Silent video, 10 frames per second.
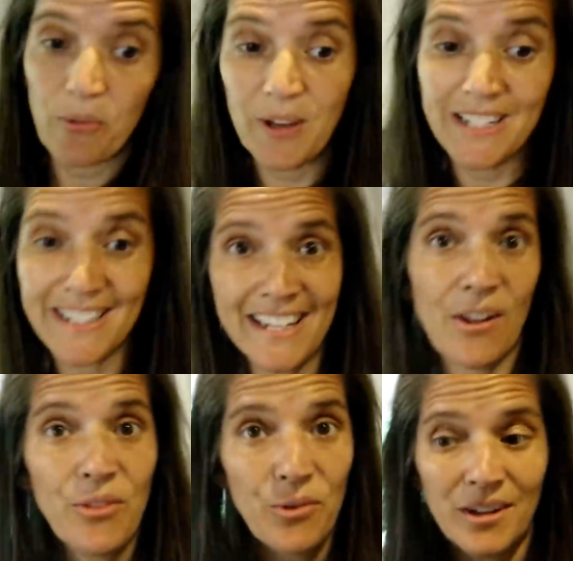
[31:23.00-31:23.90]
we just get
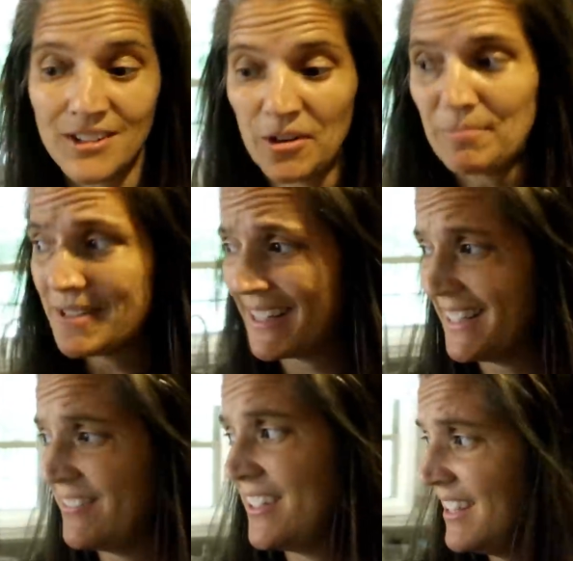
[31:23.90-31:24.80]
out the door. So I'm just gonna
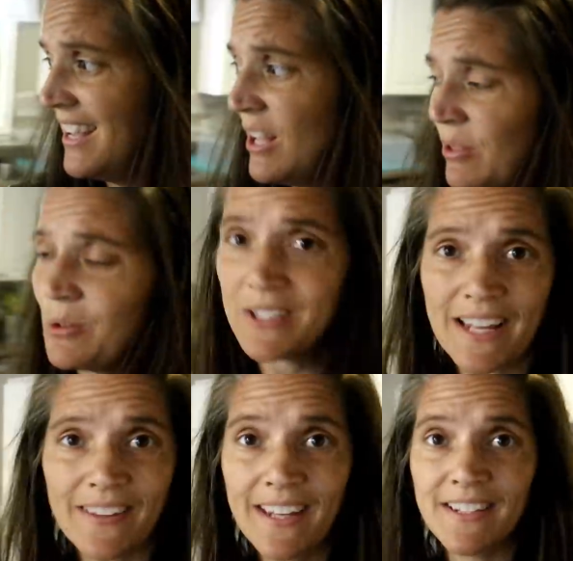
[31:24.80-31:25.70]
leave it. Lauren's
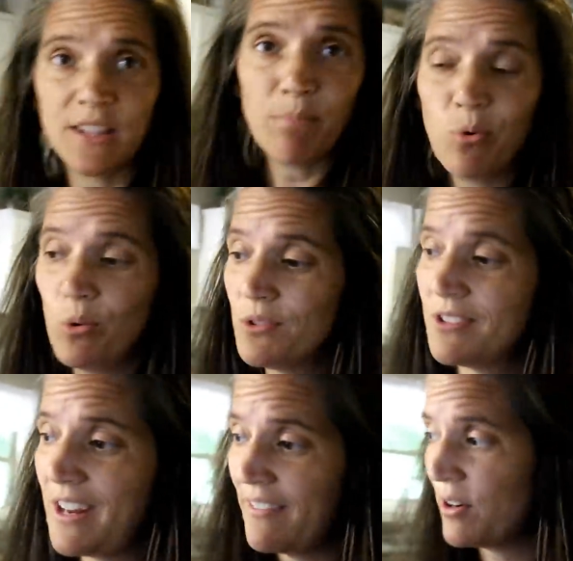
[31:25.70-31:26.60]
got the kids at the pool,
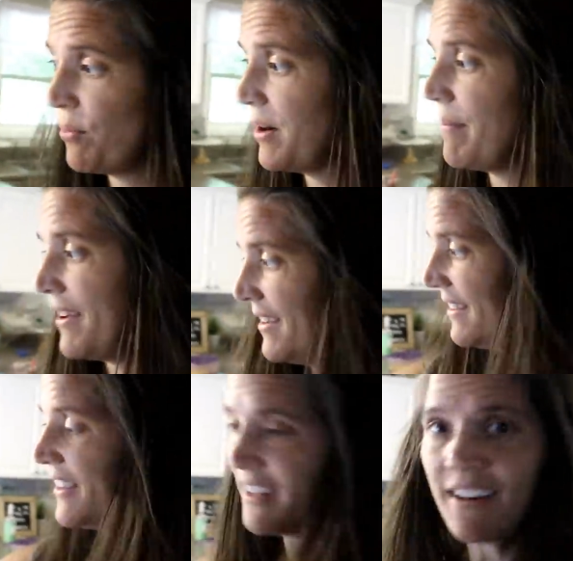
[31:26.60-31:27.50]
so now I'm gonna worry about it.
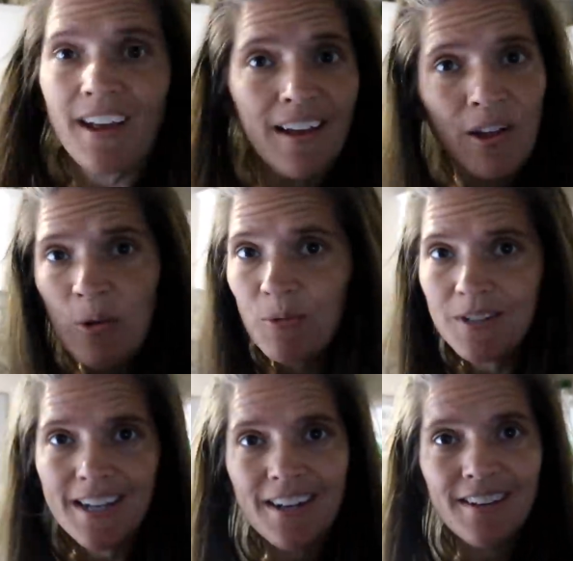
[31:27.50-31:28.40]
And then uh,
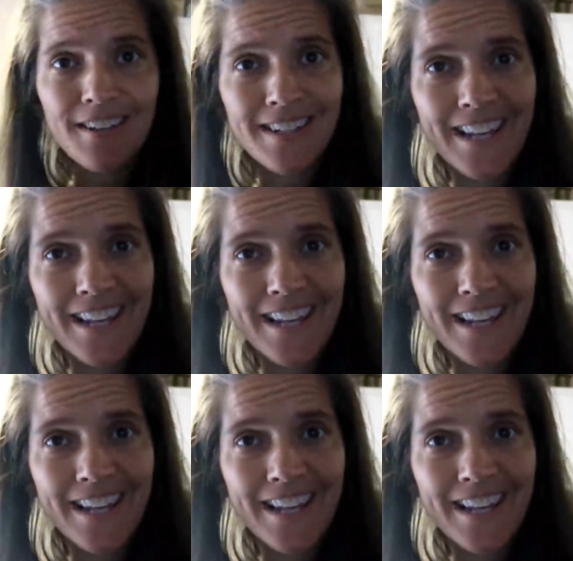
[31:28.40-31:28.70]
we'll take care of this